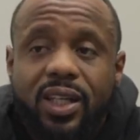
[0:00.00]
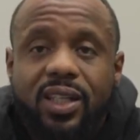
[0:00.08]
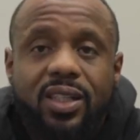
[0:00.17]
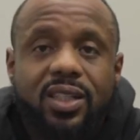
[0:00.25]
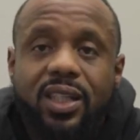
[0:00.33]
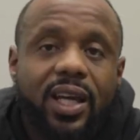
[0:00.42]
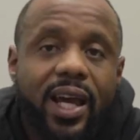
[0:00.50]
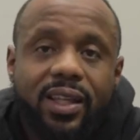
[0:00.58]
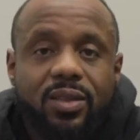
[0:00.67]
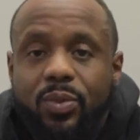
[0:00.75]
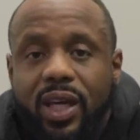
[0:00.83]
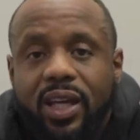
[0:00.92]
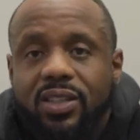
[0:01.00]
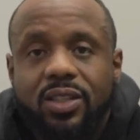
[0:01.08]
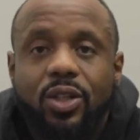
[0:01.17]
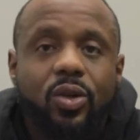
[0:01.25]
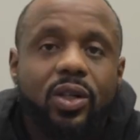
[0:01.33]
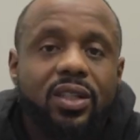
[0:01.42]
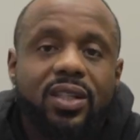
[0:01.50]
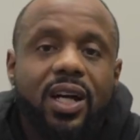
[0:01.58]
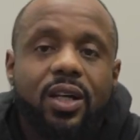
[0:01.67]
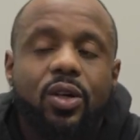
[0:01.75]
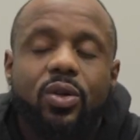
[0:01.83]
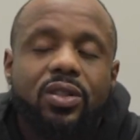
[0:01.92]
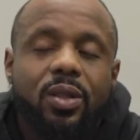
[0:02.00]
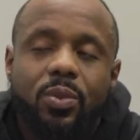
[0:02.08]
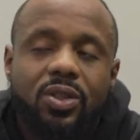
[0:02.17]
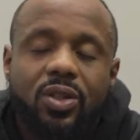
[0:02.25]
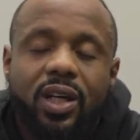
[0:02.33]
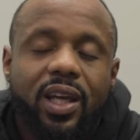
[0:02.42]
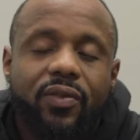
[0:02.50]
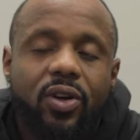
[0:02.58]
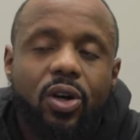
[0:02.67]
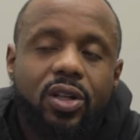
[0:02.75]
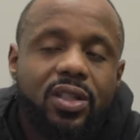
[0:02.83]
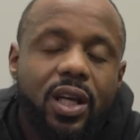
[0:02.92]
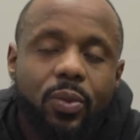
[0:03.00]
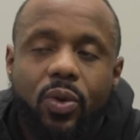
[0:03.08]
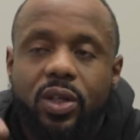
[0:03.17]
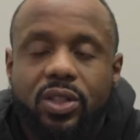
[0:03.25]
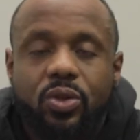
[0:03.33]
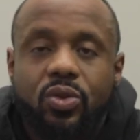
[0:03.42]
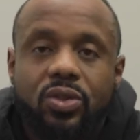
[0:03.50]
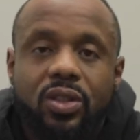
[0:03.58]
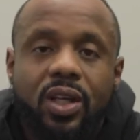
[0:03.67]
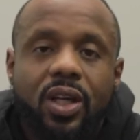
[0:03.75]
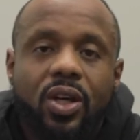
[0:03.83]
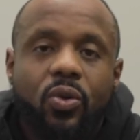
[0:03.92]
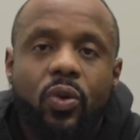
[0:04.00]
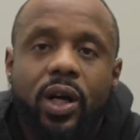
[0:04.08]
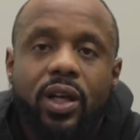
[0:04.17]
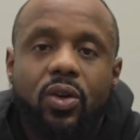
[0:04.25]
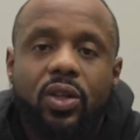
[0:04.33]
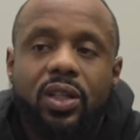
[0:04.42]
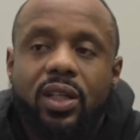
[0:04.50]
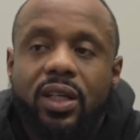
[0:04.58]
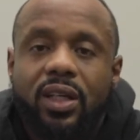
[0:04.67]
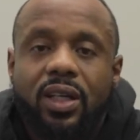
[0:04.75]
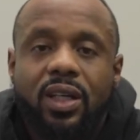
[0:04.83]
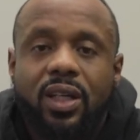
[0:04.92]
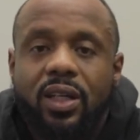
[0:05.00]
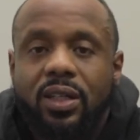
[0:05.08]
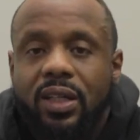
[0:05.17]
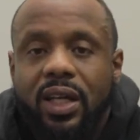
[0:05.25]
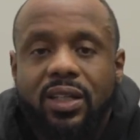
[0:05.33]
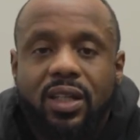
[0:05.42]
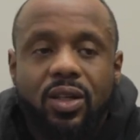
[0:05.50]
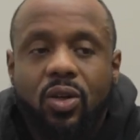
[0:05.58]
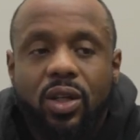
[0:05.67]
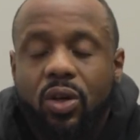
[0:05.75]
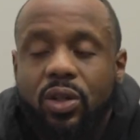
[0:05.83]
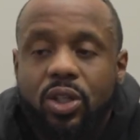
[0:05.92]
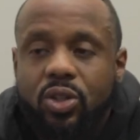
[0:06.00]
She had some queso and taco or something, so I gave her a hard time while she was running on the